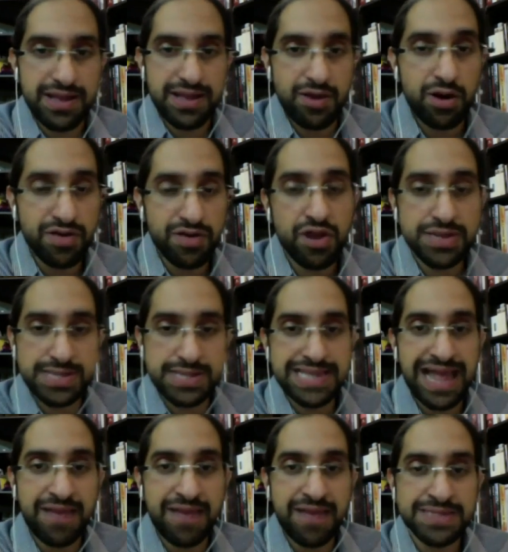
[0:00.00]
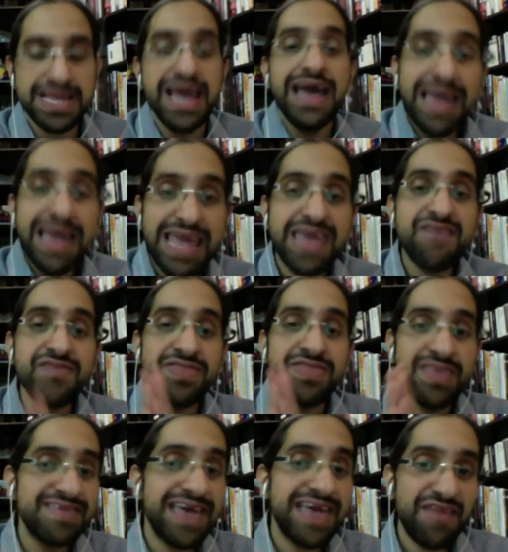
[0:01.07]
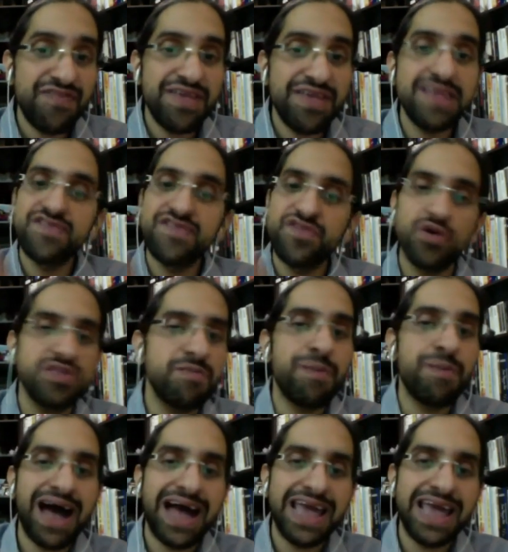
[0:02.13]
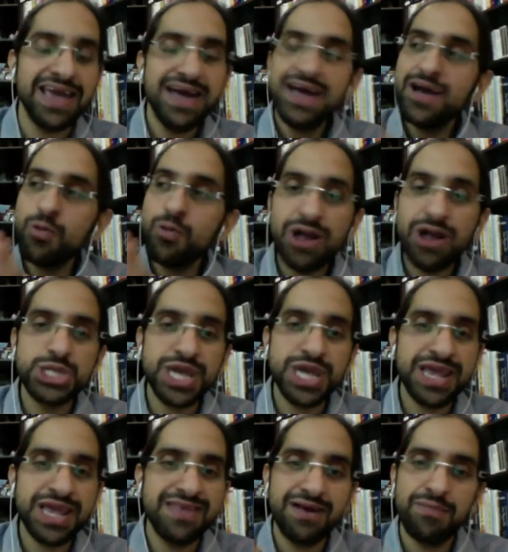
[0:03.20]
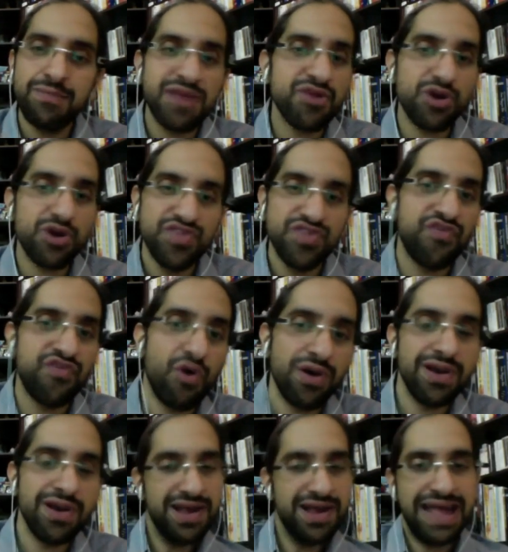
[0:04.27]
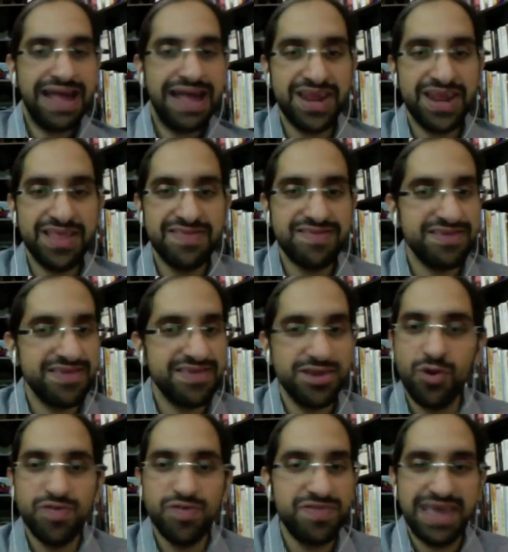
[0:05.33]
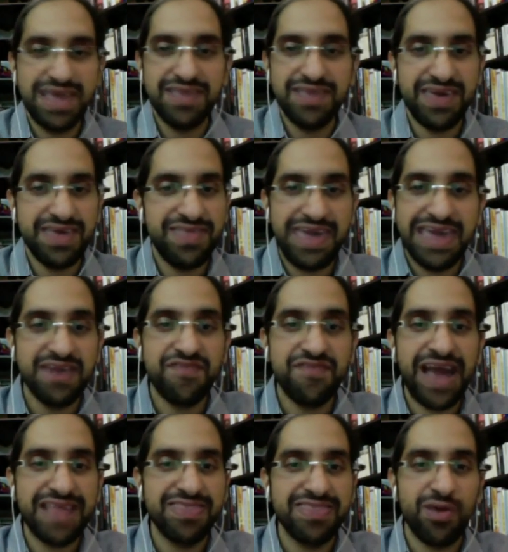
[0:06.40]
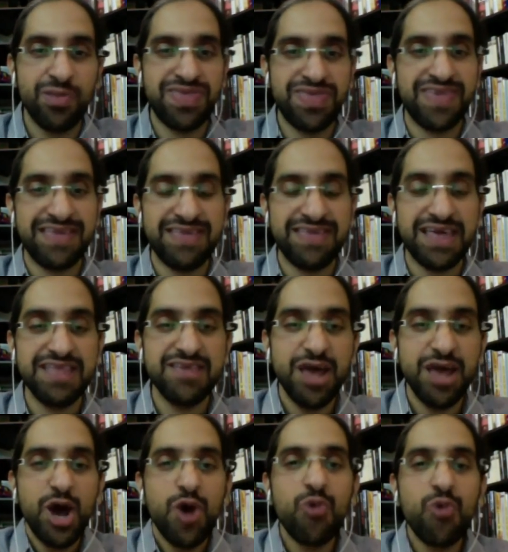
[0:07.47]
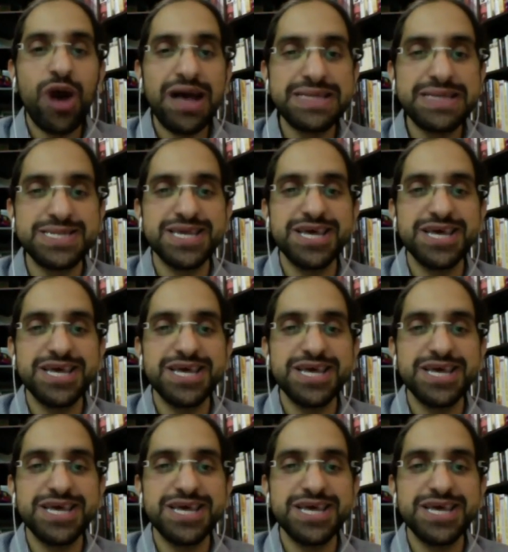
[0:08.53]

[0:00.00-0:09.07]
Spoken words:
orthodox Islamists, even the Salafis stood by watching the Brotherhood fall and didn't, you know, they in fact, the only thing they did was